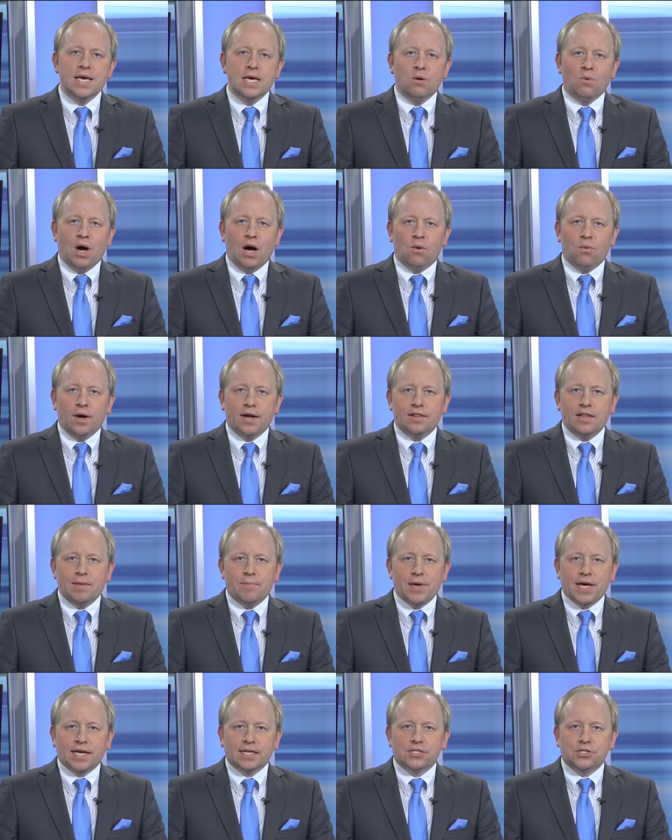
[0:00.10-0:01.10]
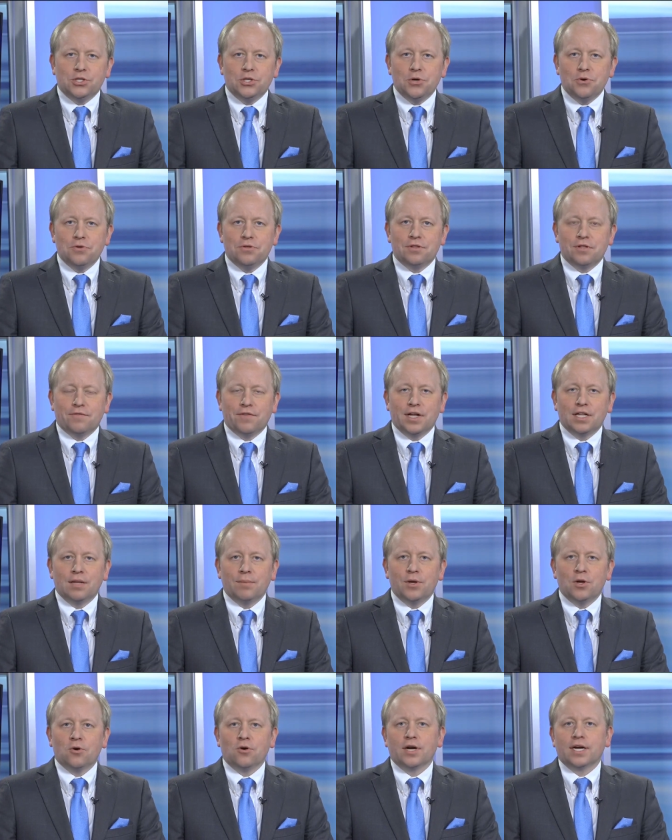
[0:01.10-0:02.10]
Well, one of the biggest youth
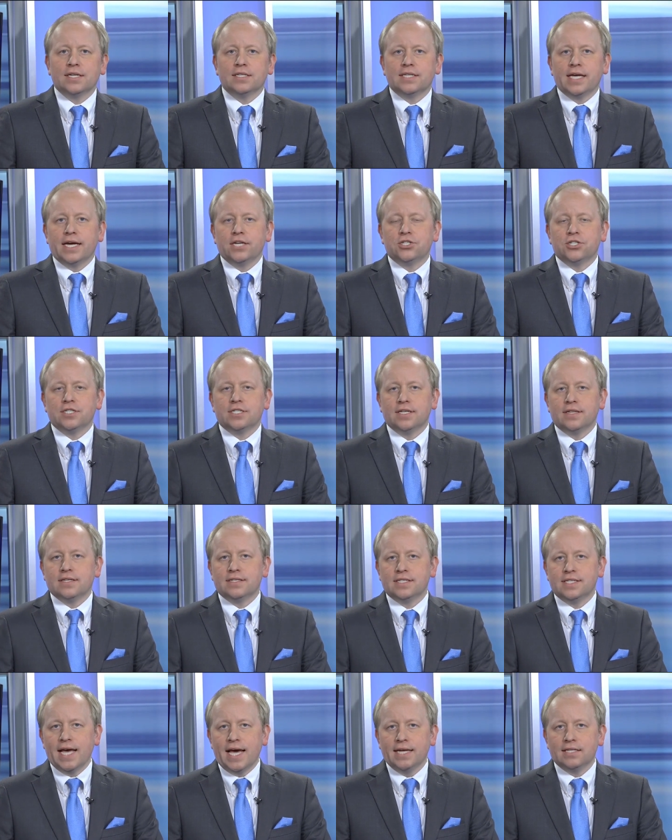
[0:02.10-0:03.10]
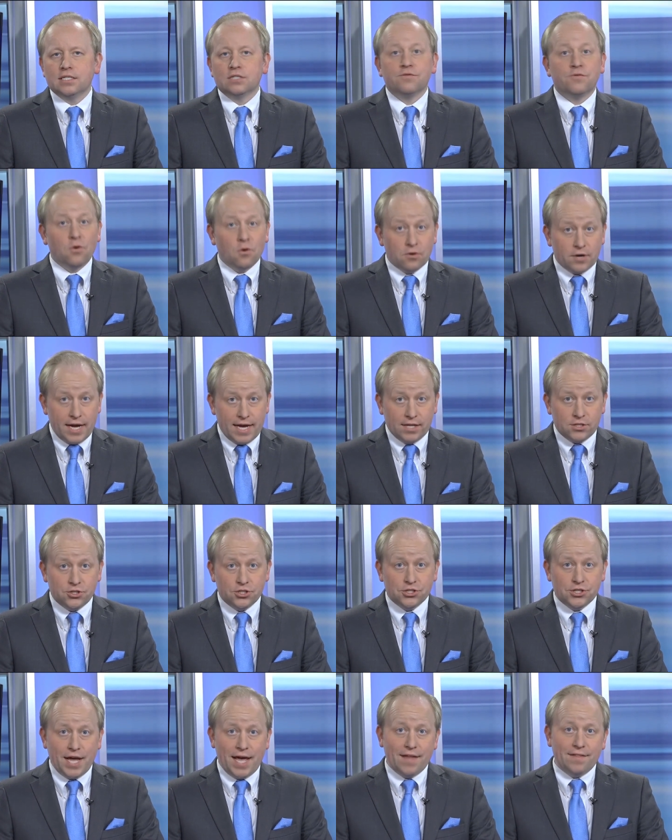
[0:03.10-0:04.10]
development organizations in the state is
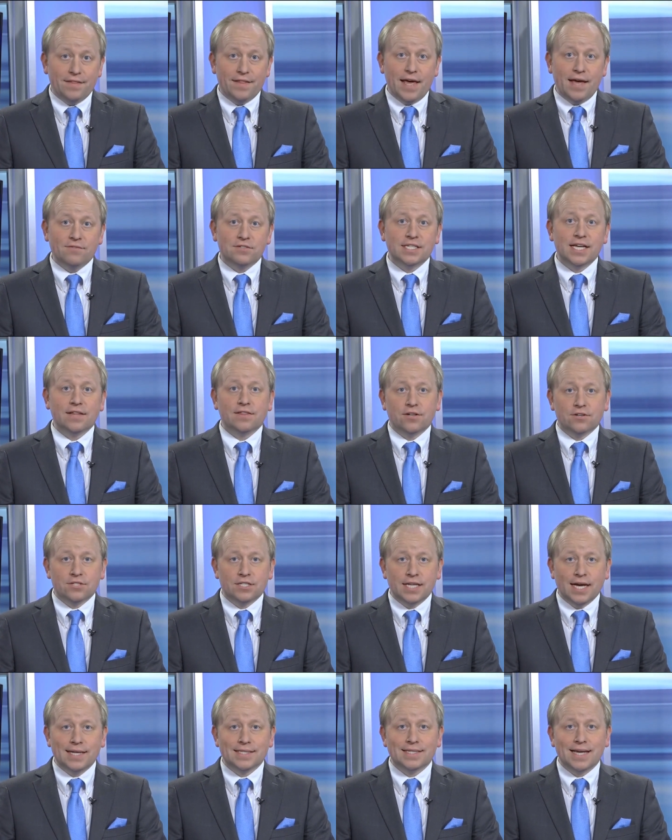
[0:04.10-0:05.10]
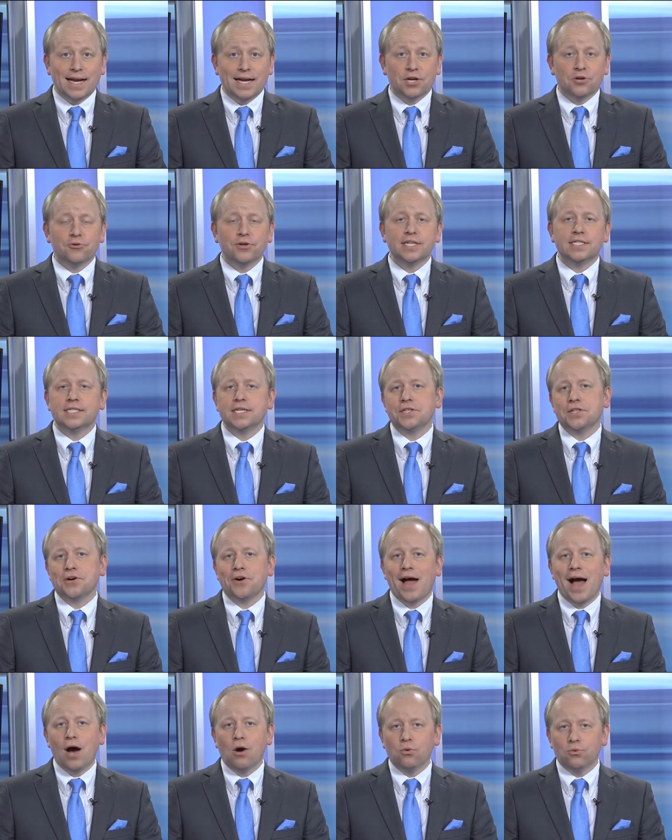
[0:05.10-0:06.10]
4-H, and they've set their sights on increasing
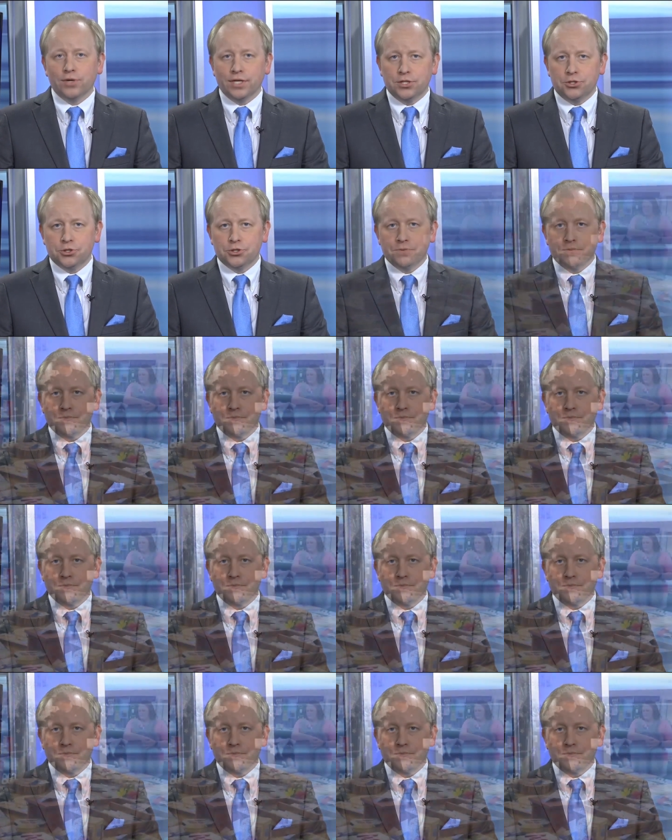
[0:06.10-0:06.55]
their outreach.